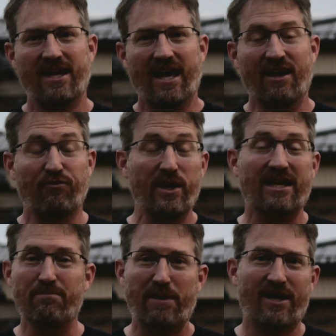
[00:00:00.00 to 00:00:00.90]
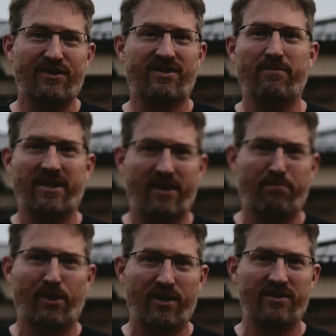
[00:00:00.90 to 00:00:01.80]
and if we can bear some of their
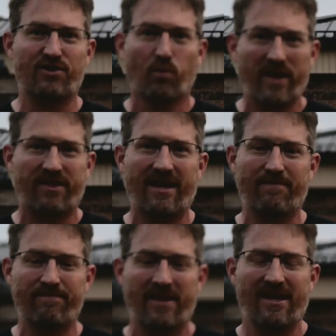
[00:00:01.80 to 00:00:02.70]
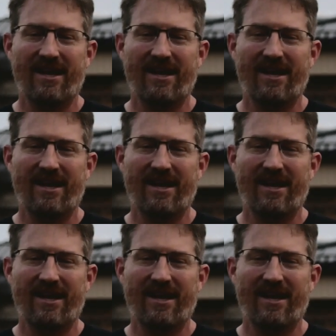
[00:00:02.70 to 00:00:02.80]
burdens with them,